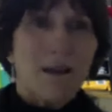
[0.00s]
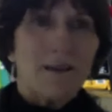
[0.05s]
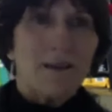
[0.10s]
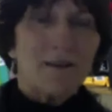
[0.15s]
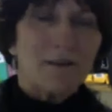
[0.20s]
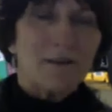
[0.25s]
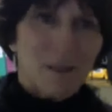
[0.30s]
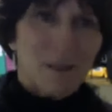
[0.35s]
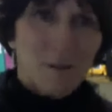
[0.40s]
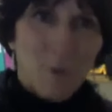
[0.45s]

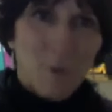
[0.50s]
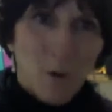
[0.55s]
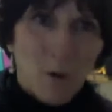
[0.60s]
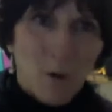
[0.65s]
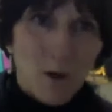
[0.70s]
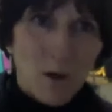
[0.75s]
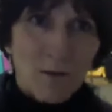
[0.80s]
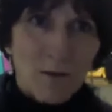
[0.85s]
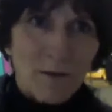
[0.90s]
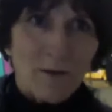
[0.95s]
small
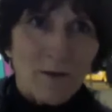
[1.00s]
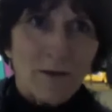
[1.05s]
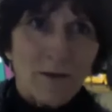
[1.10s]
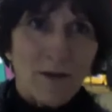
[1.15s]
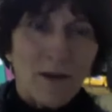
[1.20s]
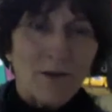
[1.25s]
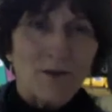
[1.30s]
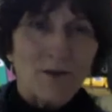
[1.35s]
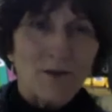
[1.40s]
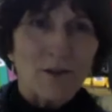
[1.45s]

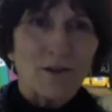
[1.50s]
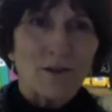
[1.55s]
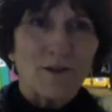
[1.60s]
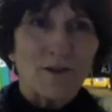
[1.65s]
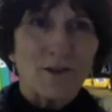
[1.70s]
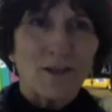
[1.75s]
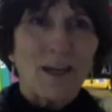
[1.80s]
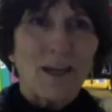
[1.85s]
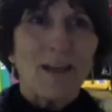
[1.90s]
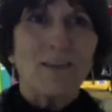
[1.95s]
immunological
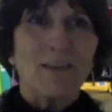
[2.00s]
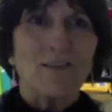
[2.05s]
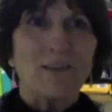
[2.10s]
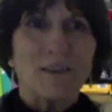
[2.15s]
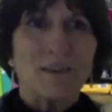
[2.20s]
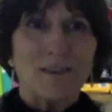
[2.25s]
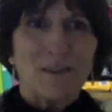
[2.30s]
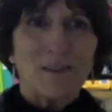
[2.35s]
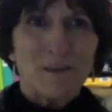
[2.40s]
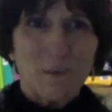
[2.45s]

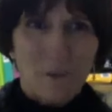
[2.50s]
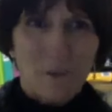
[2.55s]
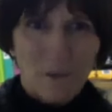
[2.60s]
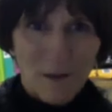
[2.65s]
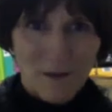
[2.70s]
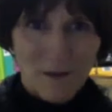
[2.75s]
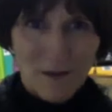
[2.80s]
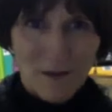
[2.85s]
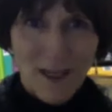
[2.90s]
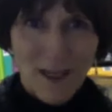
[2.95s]
changes,
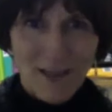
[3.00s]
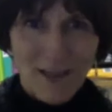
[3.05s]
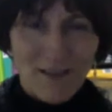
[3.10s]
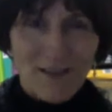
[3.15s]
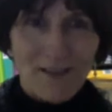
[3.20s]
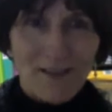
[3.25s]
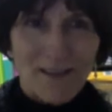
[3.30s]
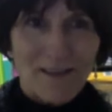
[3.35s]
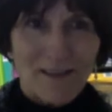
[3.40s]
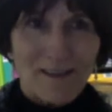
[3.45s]
small
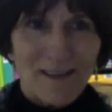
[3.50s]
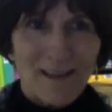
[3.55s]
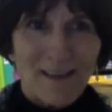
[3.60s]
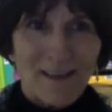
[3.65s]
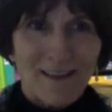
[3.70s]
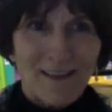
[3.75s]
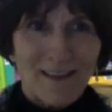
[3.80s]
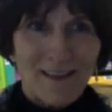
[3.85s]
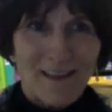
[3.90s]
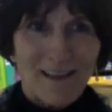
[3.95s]
changes in
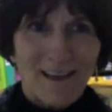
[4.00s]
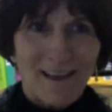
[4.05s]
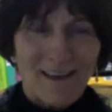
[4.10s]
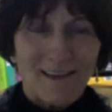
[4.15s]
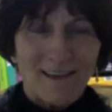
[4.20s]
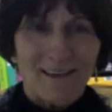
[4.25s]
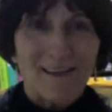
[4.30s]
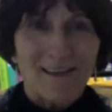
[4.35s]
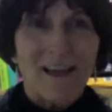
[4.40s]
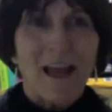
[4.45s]

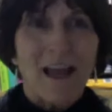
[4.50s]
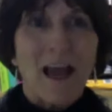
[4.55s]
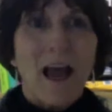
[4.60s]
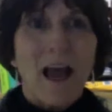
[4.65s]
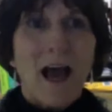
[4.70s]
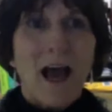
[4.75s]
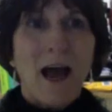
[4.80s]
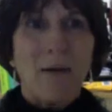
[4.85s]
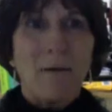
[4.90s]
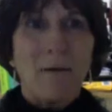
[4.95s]
cytokines.
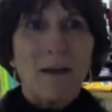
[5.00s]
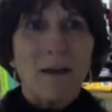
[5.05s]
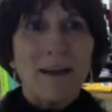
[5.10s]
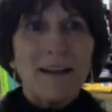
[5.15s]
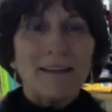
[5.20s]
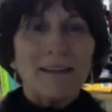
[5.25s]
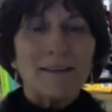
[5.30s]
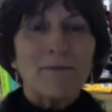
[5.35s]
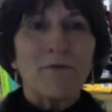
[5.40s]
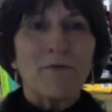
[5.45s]

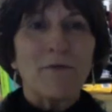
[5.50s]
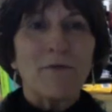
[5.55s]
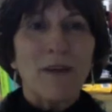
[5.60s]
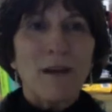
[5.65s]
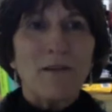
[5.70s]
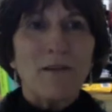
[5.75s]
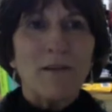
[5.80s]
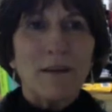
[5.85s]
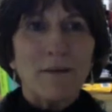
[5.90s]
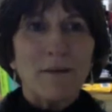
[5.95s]
It's
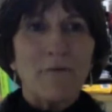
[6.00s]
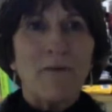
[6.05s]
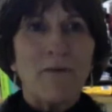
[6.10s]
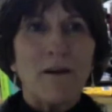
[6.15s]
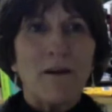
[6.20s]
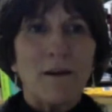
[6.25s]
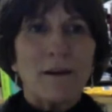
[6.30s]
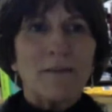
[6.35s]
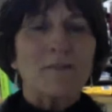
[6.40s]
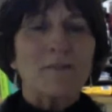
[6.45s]

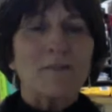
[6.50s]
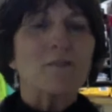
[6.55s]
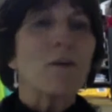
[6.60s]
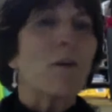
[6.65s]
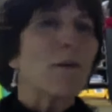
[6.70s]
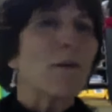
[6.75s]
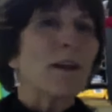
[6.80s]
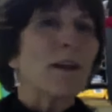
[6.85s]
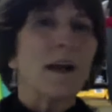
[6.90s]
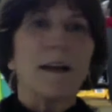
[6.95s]
it's not
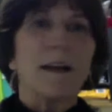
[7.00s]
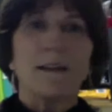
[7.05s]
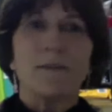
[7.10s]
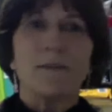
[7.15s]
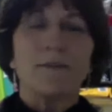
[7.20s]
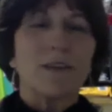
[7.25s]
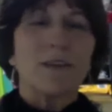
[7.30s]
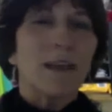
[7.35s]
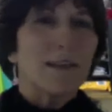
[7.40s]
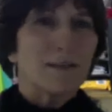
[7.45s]
the kind of
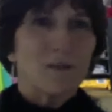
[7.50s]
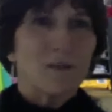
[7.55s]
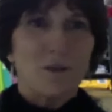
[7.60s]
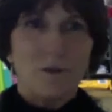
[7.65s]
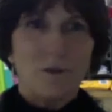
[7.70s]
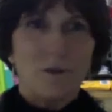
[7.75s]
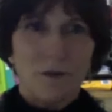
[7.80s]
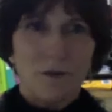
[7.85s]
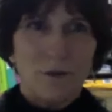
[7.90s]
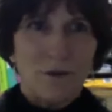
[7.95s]
test you
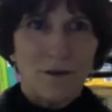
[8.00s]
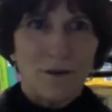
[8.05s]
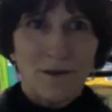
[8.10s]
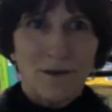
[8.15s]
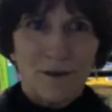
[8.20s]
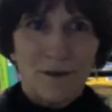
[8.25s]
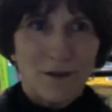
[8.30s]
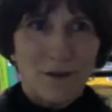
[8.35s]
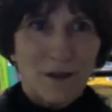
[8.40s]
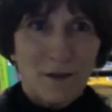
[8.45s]
can do at the
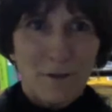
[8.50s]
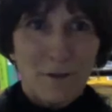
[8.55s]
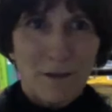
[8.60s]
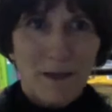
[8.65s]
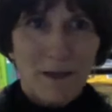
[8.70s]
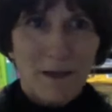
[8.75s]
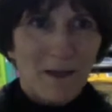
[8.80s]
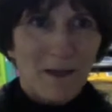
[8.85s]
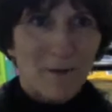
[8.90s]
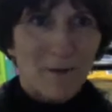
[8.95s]

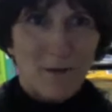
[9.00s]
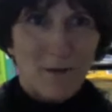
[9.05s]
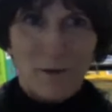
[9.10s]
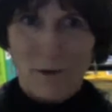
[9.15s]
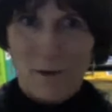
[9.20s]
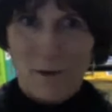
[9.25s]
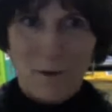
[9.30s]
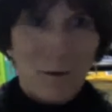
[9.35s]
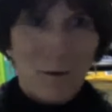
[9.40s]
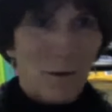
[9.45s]
GP
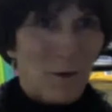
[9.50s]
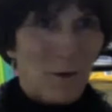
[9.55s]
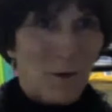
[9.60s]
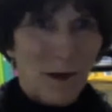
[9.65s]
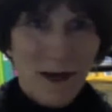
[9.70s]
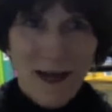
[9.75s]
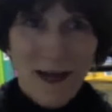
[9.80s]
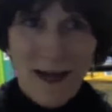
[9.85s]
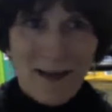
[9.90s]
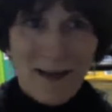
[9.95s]
or
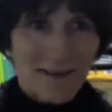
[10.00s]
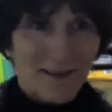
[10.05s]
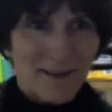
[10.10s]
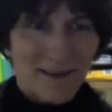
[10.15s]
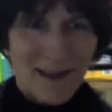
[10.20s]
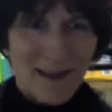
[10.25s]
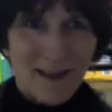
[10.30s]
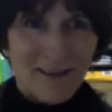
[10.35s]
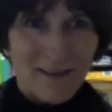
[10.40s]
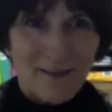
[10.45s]
at
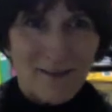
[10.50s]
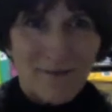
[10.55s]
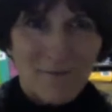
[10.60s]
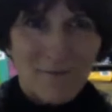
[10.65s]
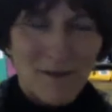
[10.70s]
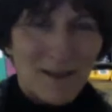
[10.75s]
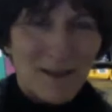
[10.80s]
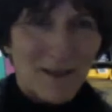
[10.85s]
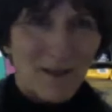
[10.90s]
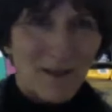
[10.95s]
a
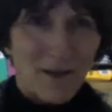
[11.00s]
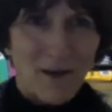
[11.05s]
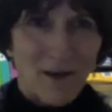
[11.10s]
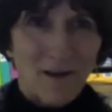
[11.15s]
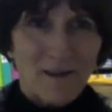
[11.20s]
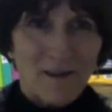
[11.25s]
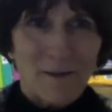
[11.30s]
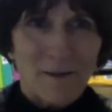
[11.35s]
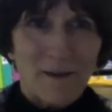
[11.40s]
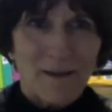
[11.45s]
regular
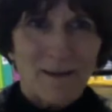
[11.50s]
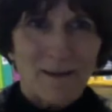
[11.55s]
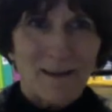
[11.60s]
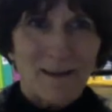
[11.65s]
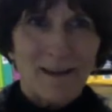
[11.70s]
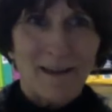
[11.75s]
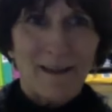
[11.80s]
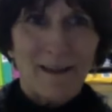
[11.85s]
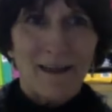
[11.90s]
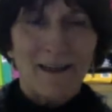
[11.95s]
hospital
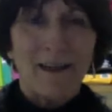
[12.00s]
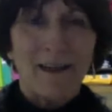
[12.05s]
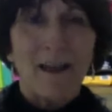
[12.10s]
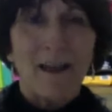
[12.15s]
clinic.